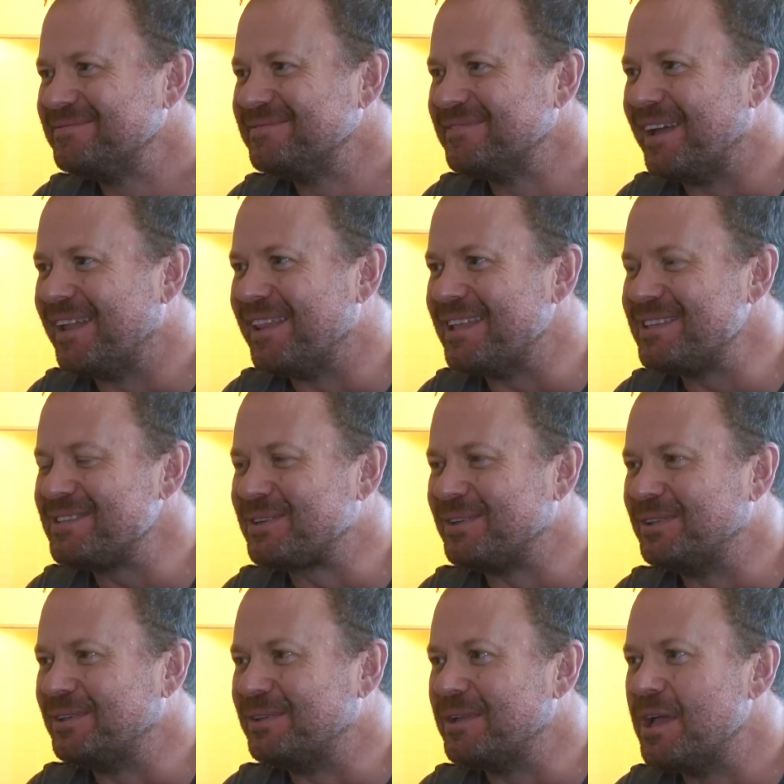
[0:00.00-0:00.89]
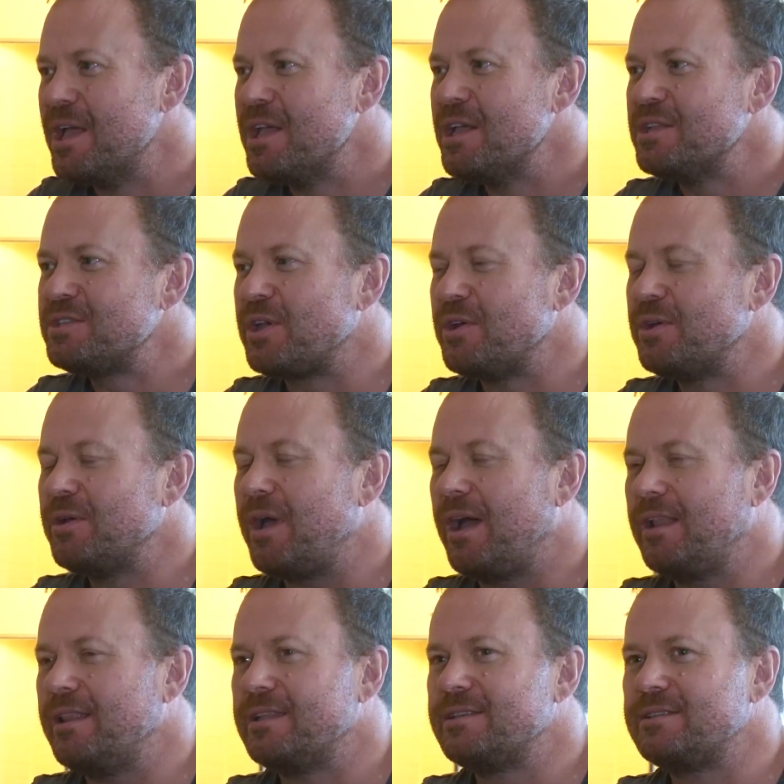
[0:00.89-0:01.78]
No, that's cool. Mm. So
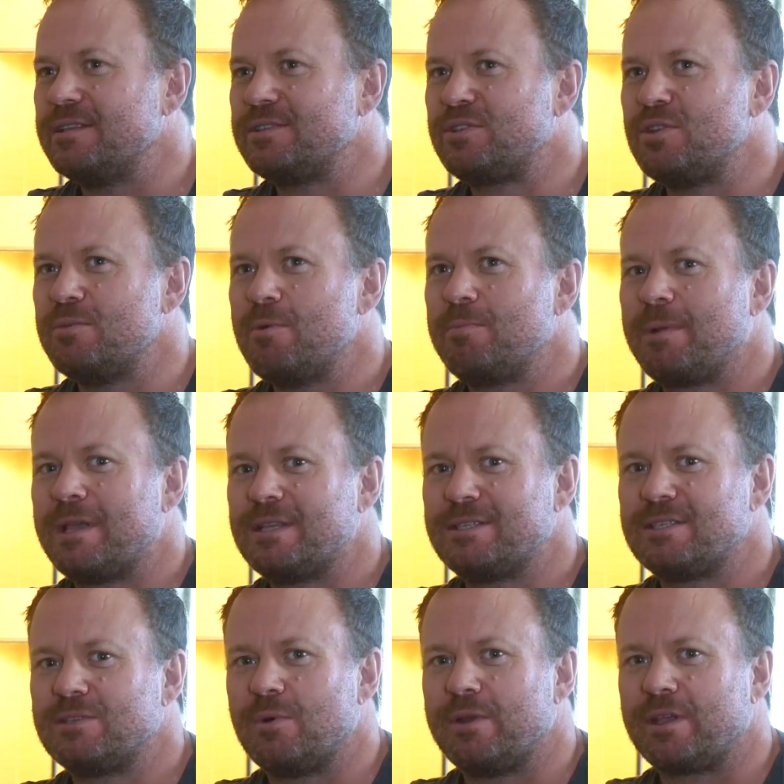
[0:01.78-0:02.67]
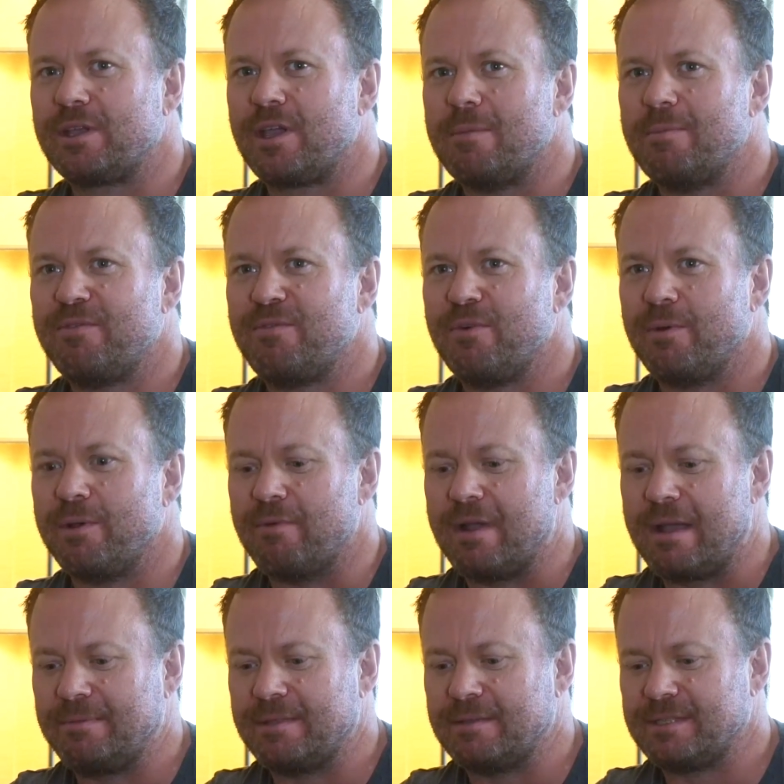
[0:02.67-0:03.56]
uh, there's, there's two more places I want to go before we
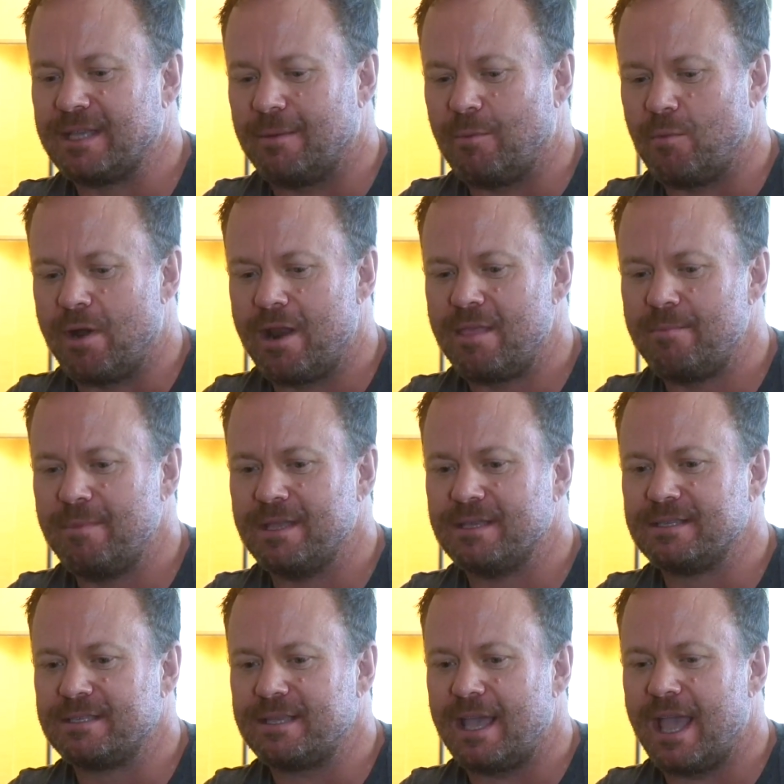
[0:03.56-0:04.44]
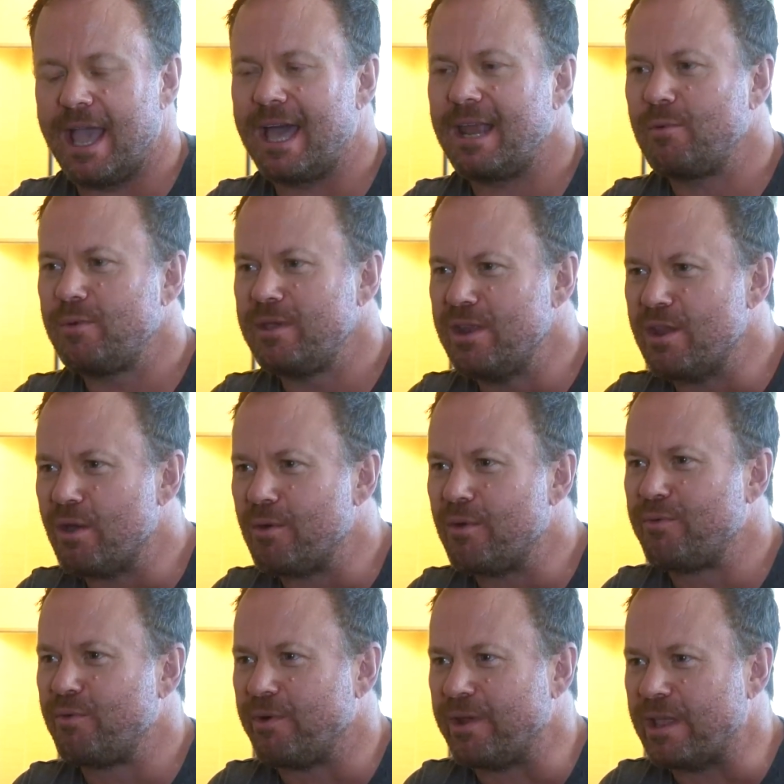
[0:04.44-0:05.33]
wrap this up. One yeah. of them is how do we
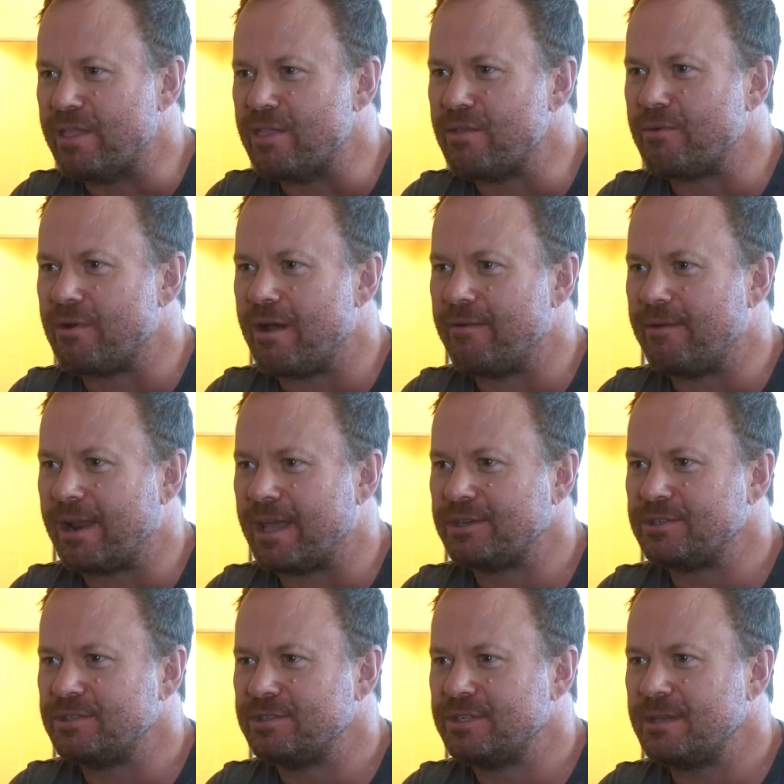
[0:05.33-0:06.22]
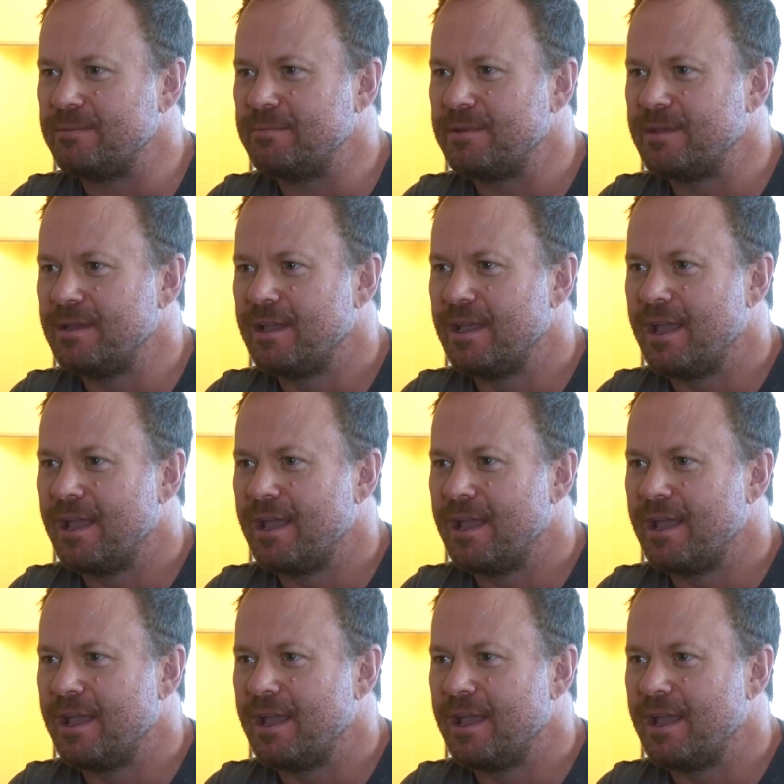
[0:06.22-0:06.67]
know if we're in the right relationship?